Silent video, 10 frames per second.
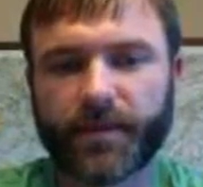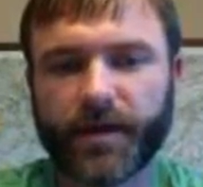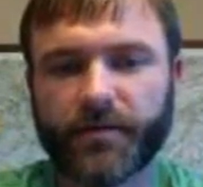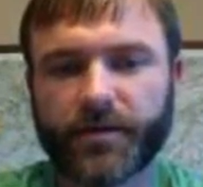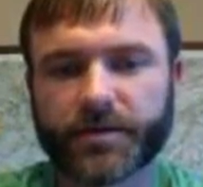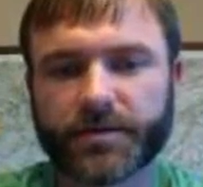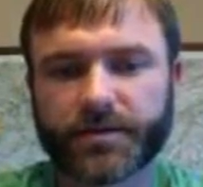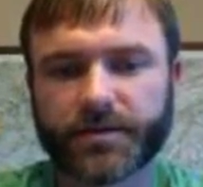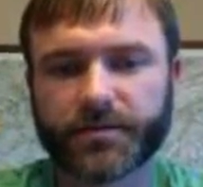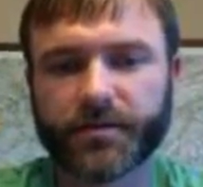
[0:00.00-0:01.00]
have an
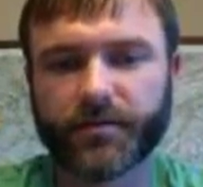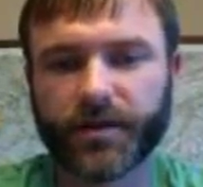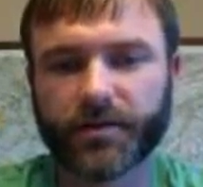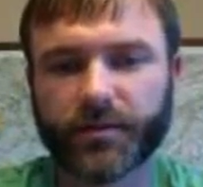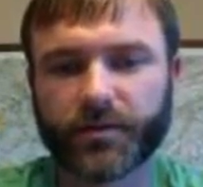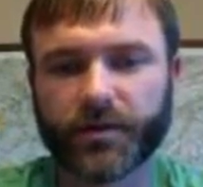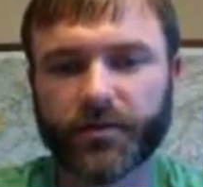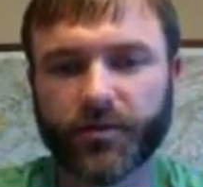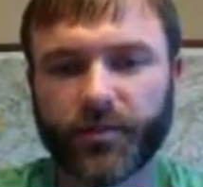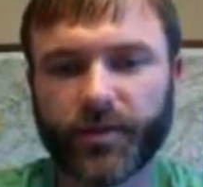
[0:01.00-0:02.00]
assistant available to
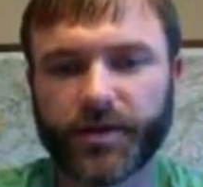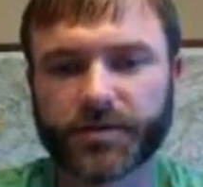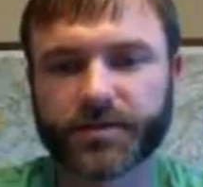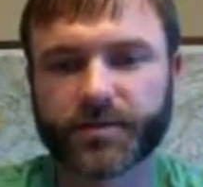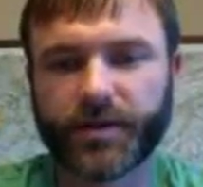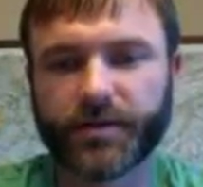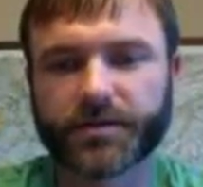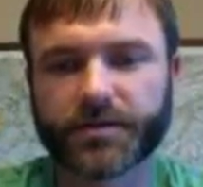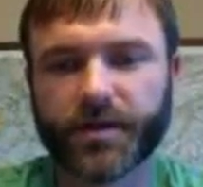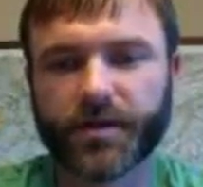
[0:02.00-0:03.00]
hold the patient's
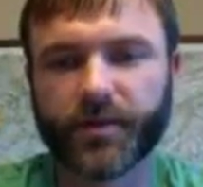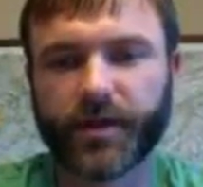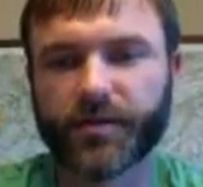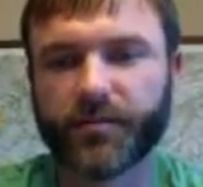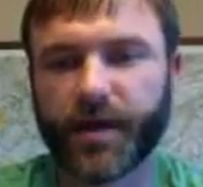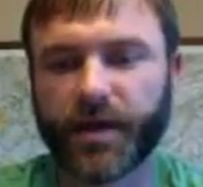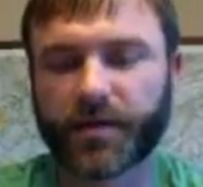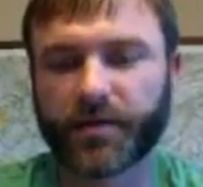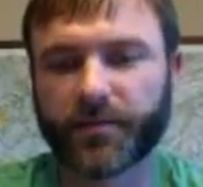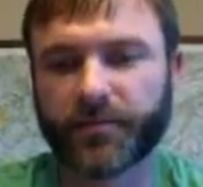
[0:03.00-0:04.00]
penis up and back.